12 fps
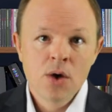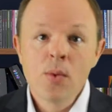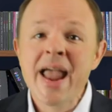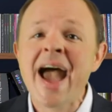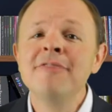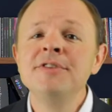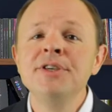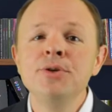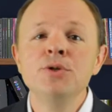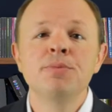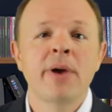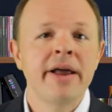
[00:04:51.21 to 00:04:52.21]
We have to
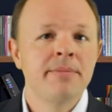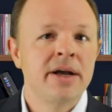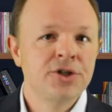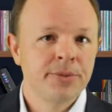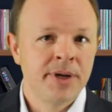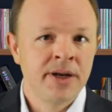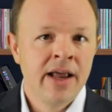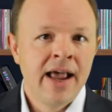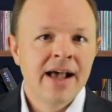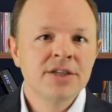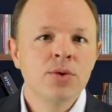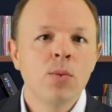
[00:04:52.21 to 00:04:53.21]
use brand measurement
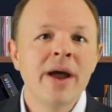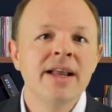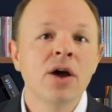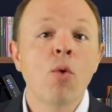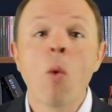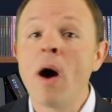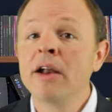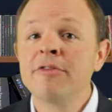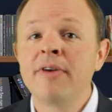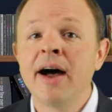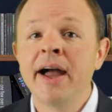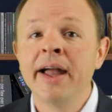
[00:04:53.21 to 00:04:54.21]
as a way to
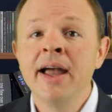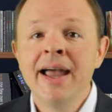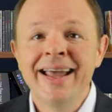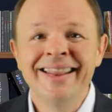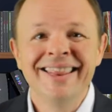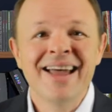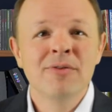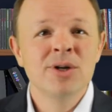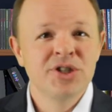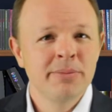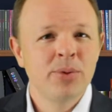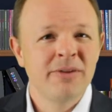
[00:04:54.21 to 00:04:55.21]
quantify and
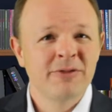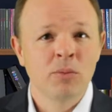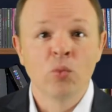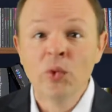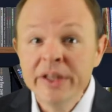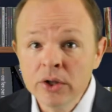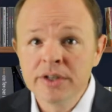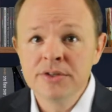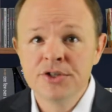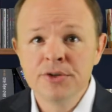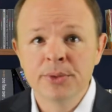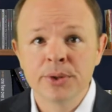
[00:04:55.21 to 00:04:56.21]
leverage input from real
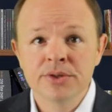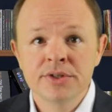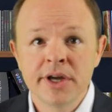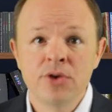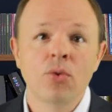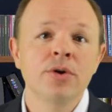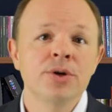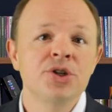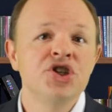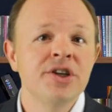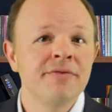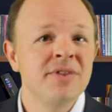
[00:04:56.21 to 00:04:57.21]
consumers in order to
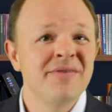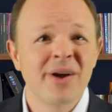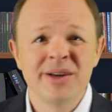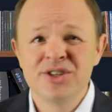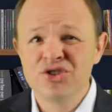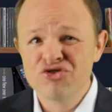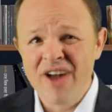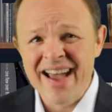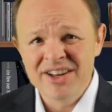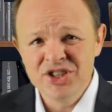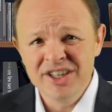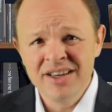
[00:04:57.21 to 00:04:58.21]
shift the very
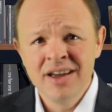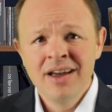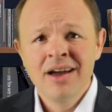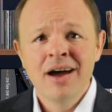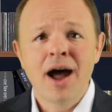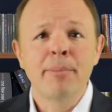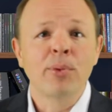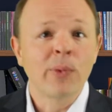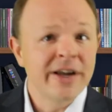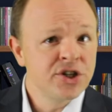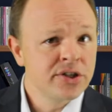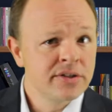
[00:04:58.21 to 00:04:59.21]
strategy,
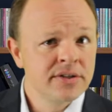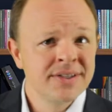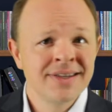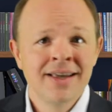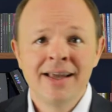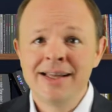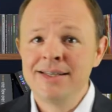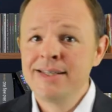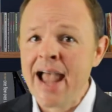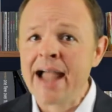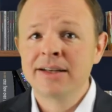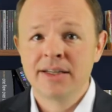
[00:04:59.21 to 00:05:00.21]
operations, and
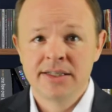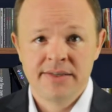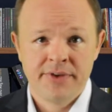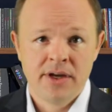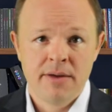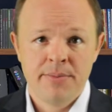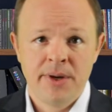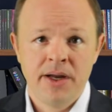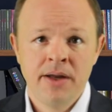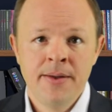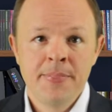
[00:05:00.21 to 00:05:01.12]
tactics of a company.